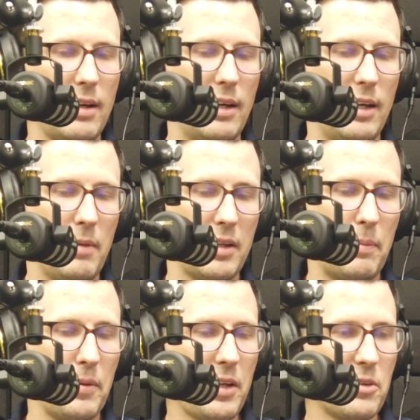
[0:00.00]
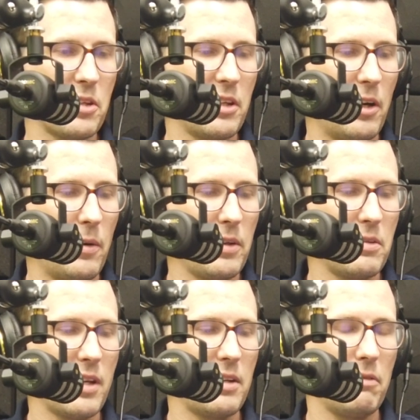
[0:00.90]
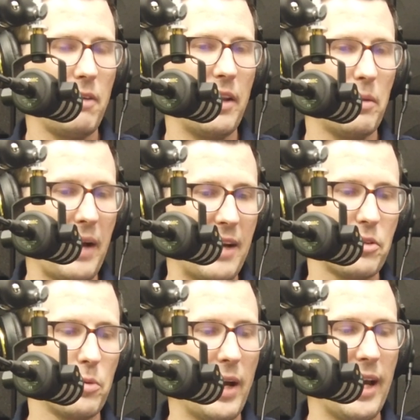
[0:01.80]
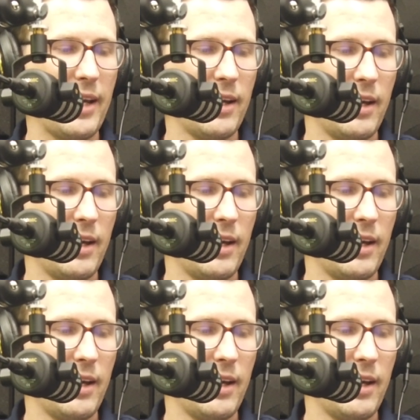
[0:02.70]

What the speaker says: a couple years ago. You said mm-hmm. your father passed away.